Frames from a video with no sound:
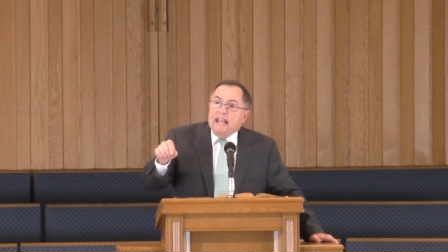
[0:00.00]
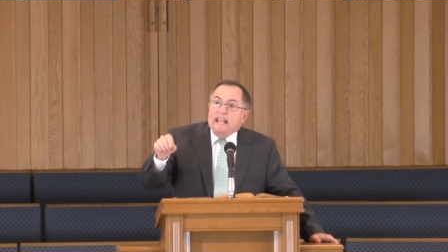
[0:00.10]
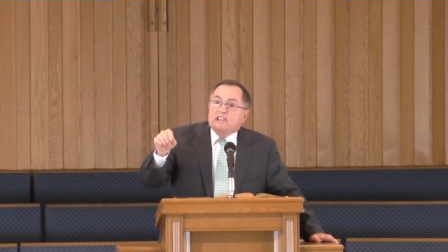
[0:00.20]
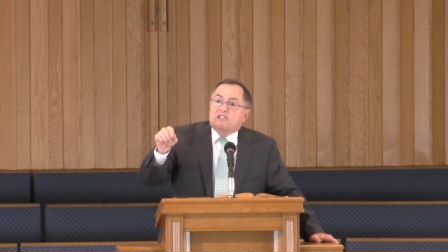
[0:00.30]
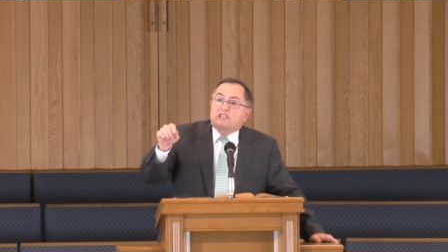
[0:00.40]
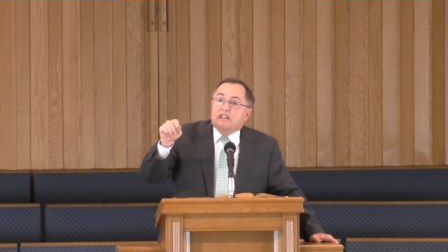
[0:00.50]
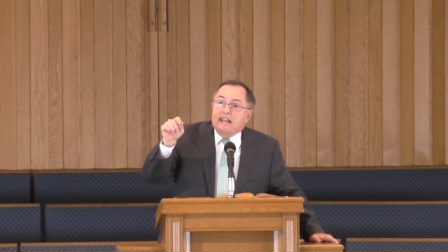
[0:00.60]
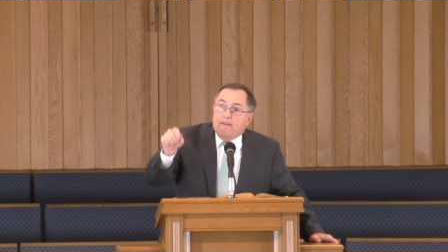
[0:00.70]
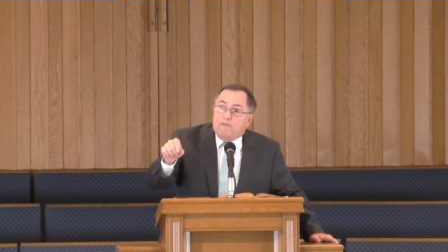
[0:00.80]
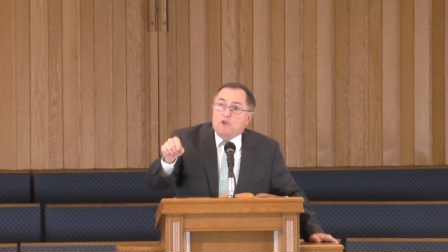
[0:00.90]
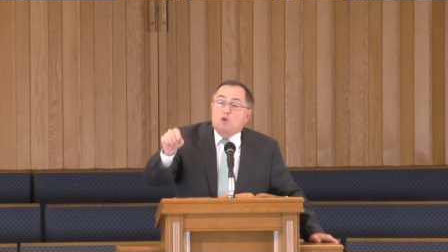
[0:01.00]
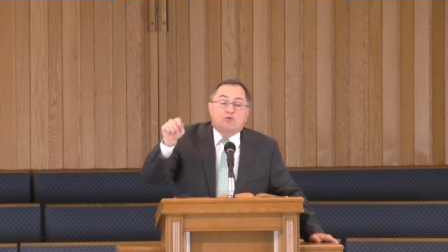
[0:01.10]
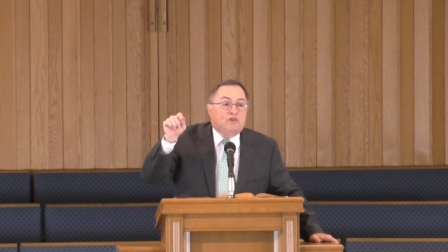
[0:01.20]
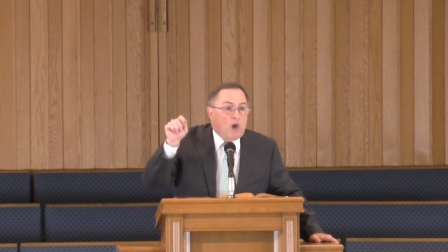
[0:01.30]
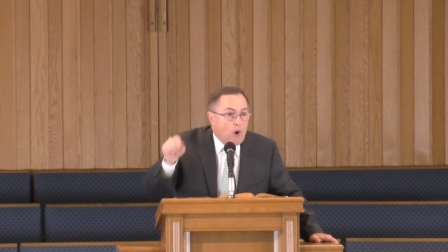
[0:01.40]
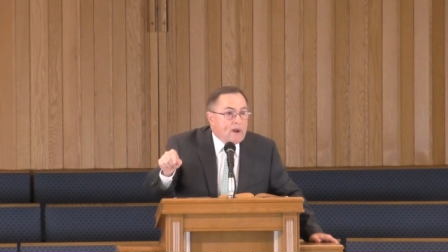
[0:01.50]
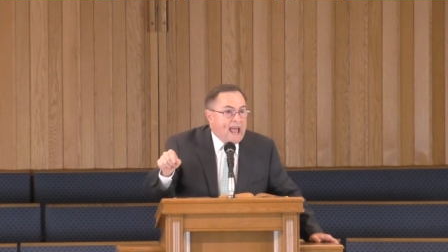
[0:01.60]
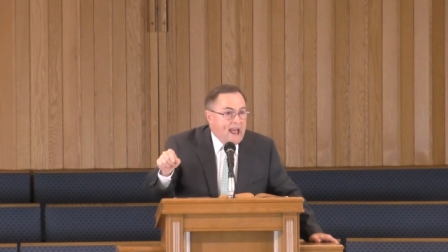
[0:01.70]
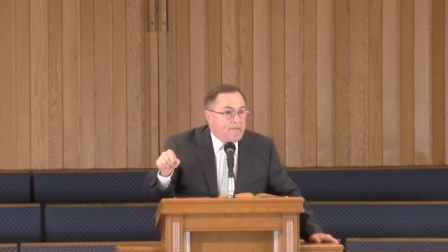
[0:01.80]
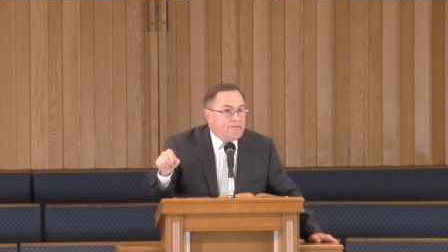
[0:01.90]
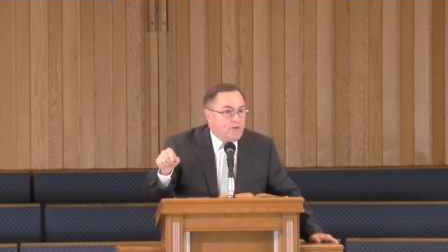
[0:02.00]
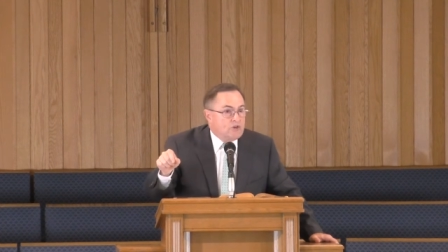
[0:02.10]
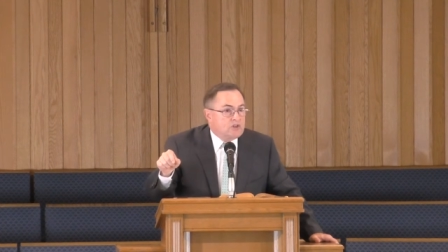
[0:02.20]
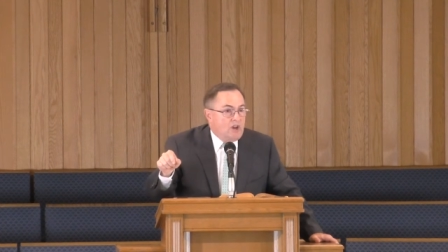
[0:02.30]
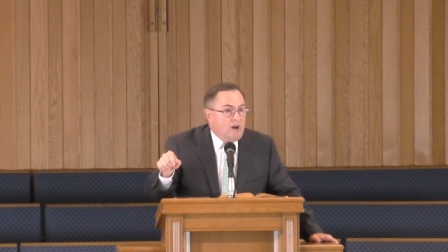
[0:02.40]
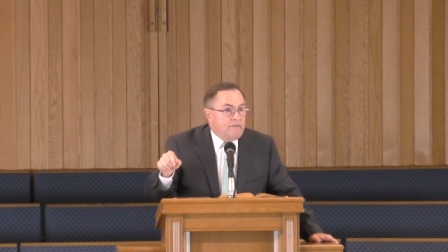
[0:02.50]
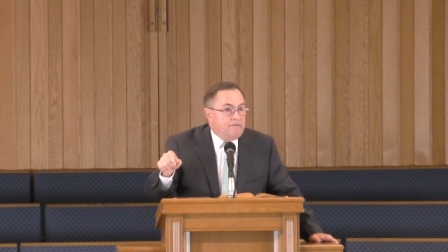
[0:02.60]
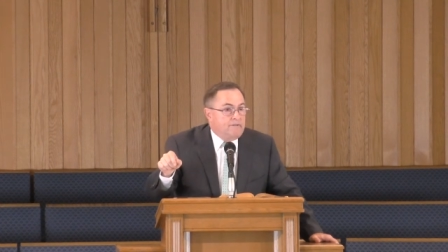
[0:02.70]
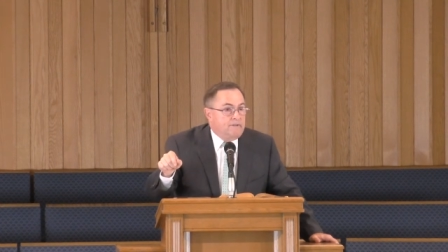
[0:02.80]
it's as if you don't have first love.